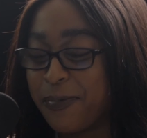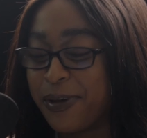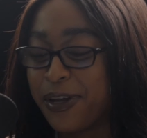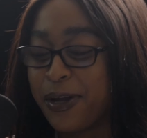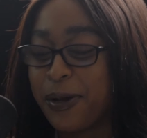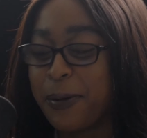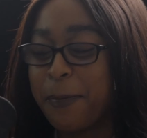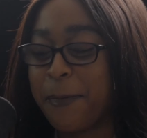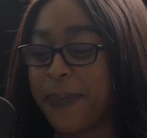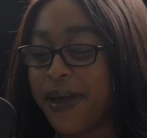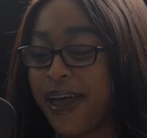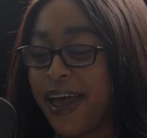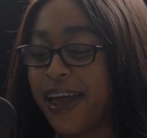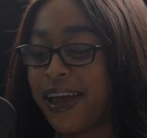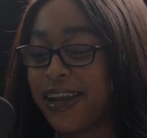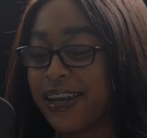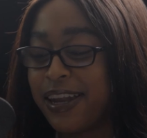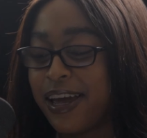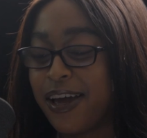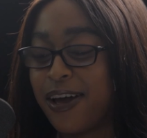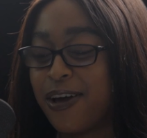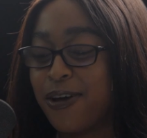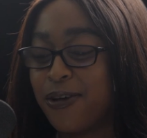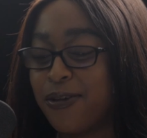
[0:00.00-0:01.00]
but you're back
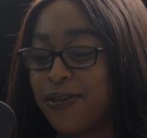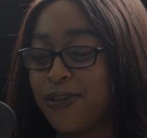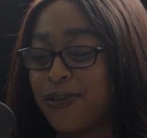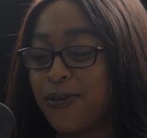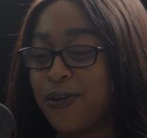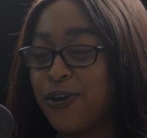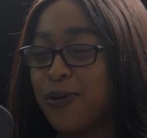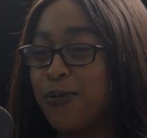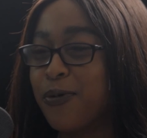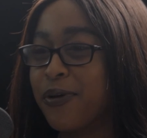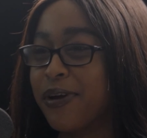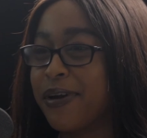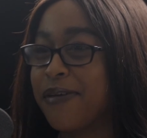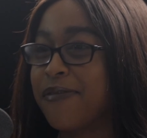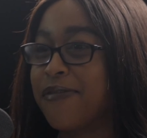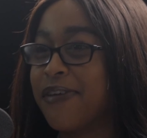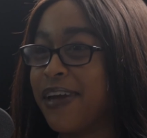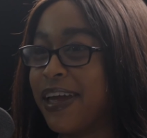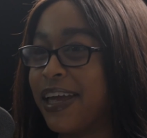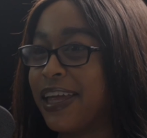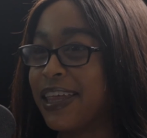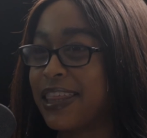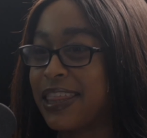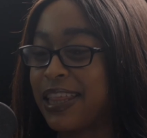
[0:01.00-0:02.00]
now. So you were in
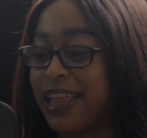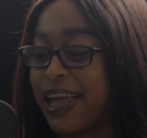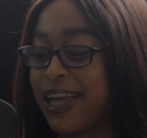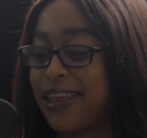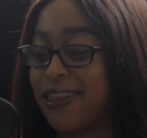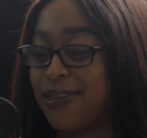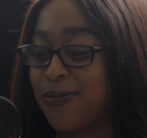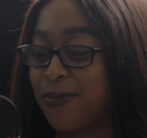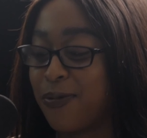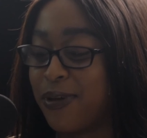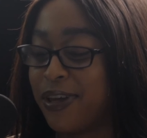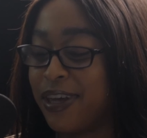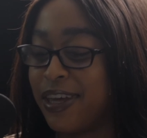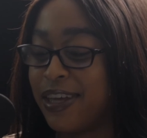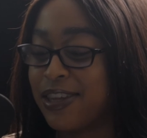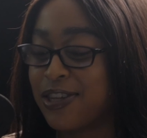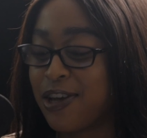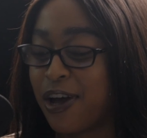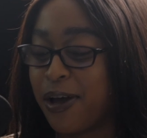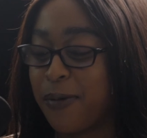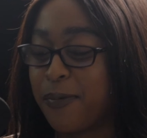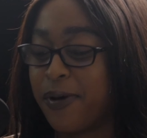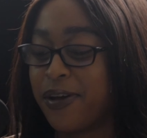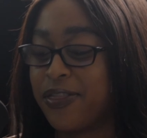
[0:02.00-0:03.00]
Vegas last week.
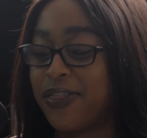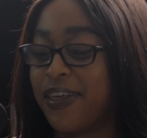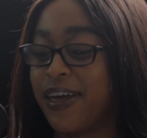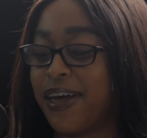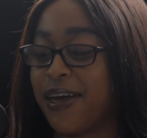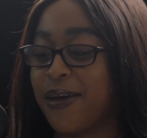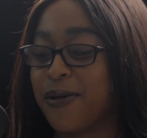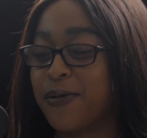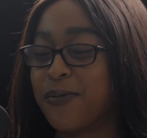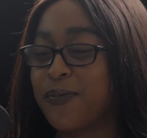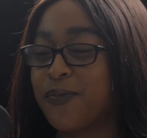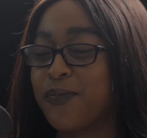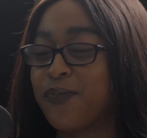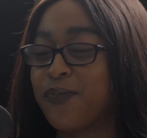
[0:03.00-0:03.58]
Talk about that.